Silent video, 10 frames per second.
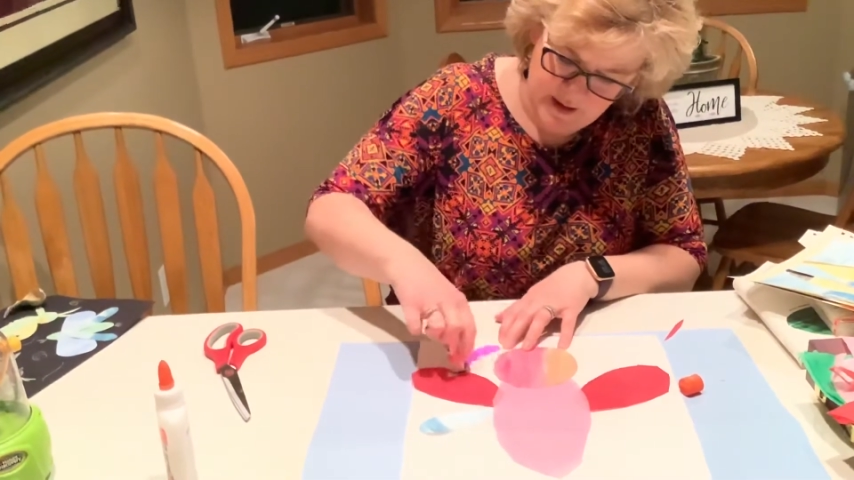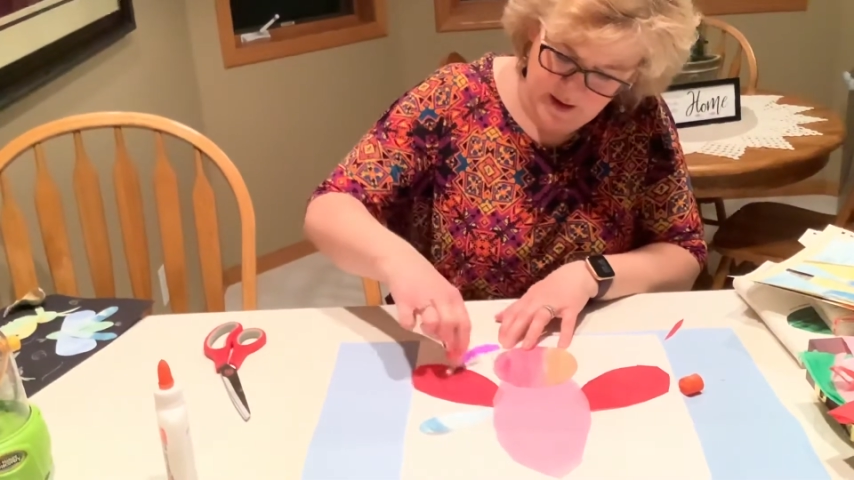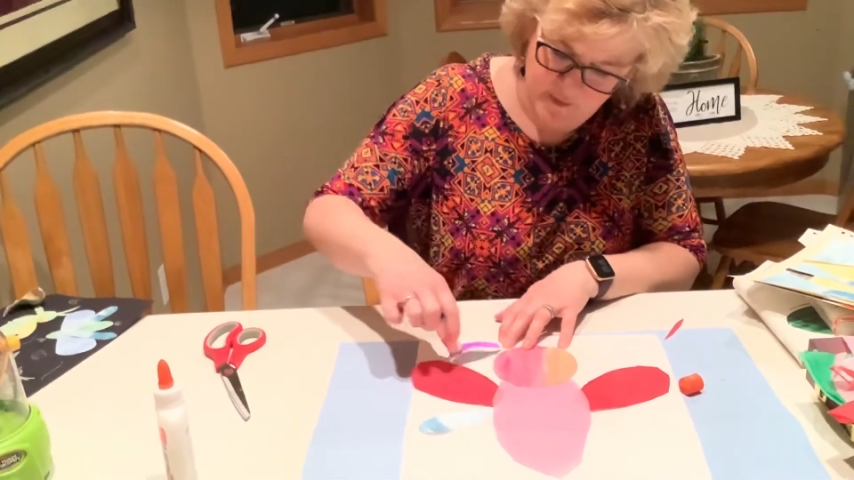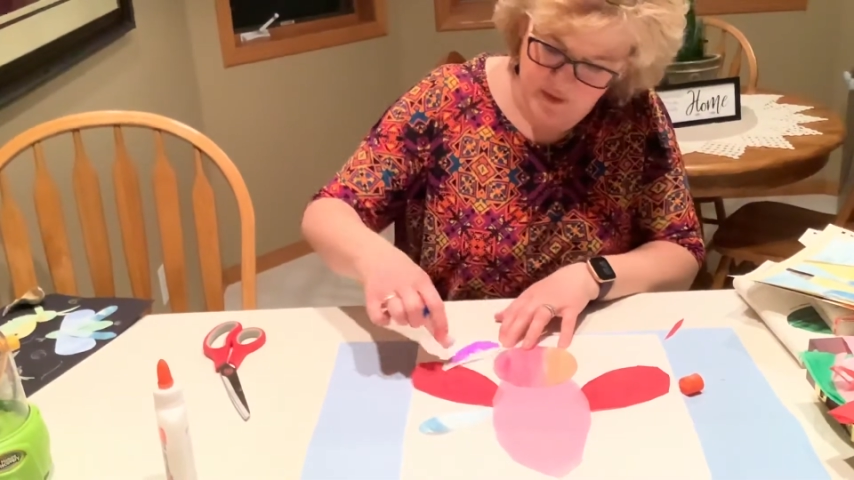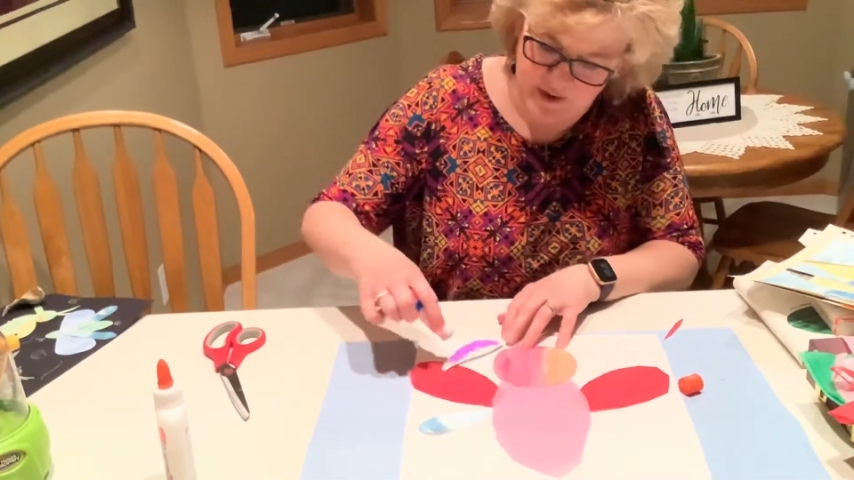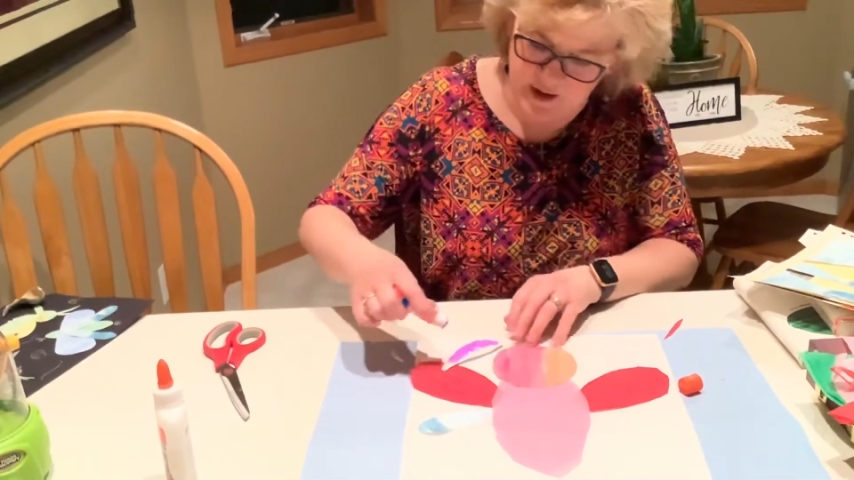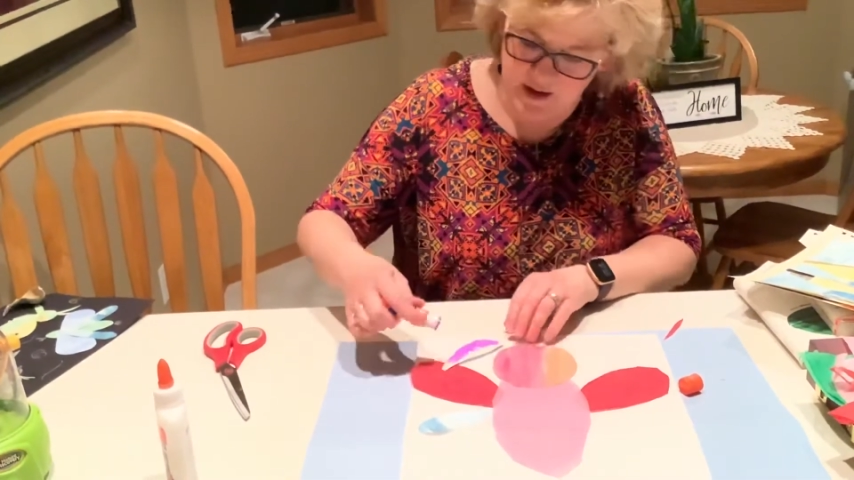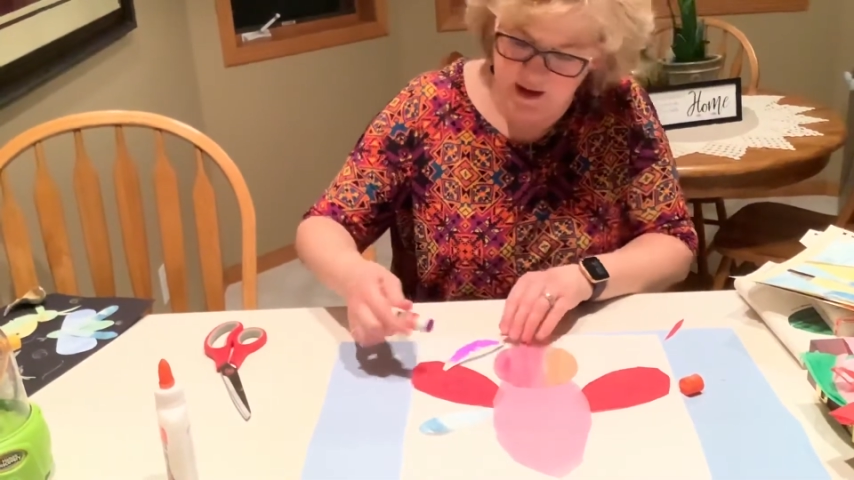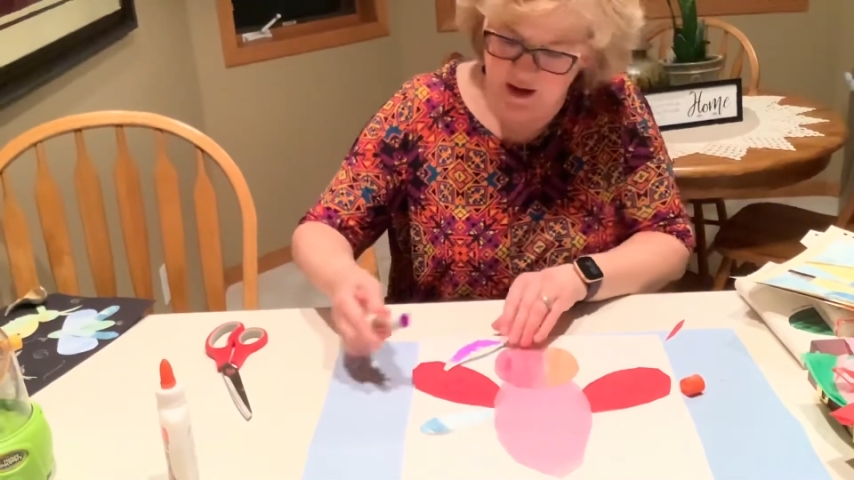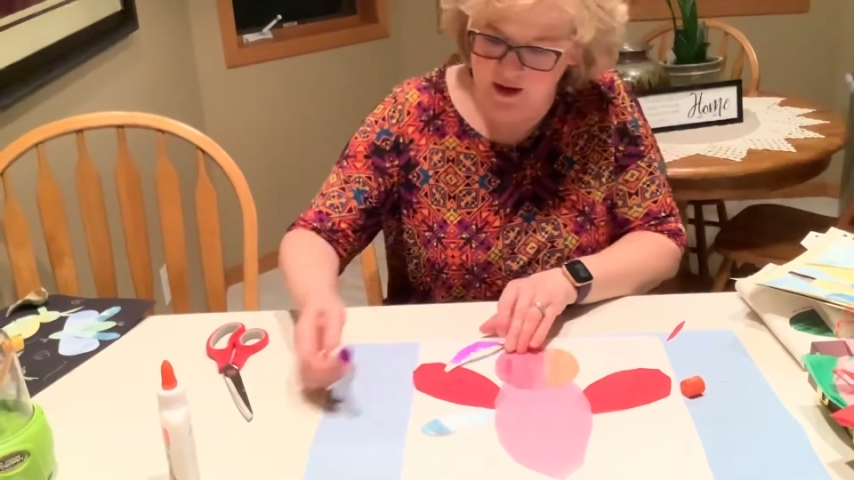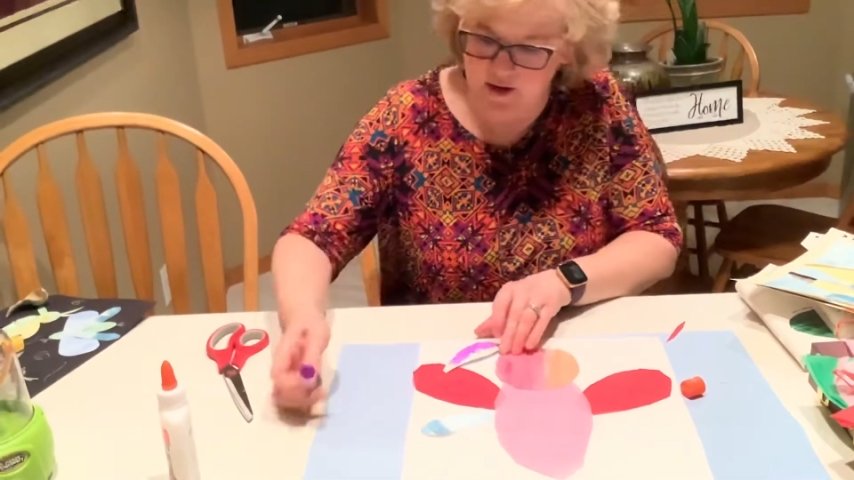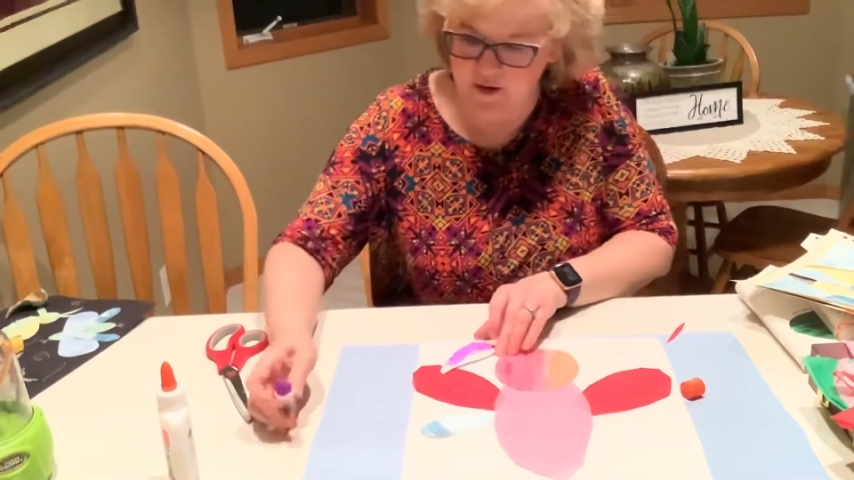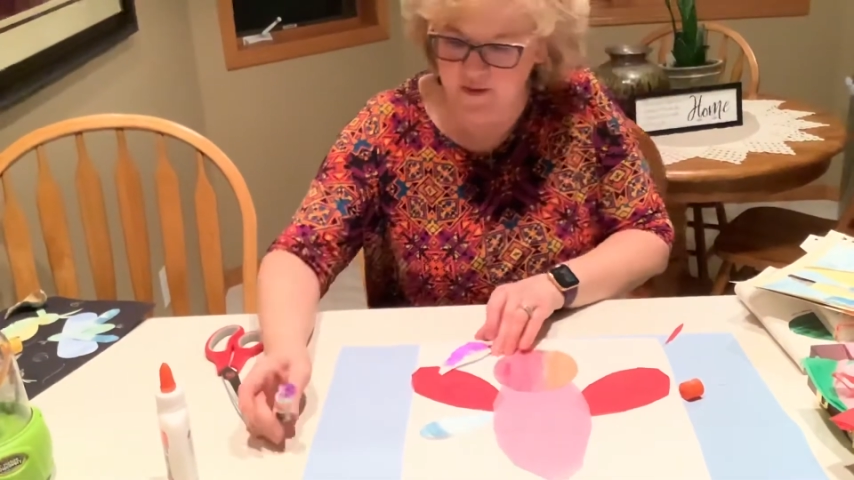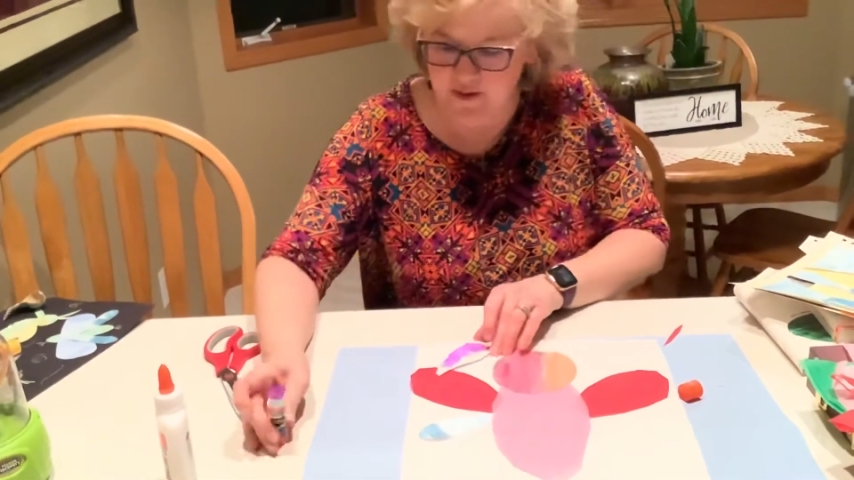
and put it here,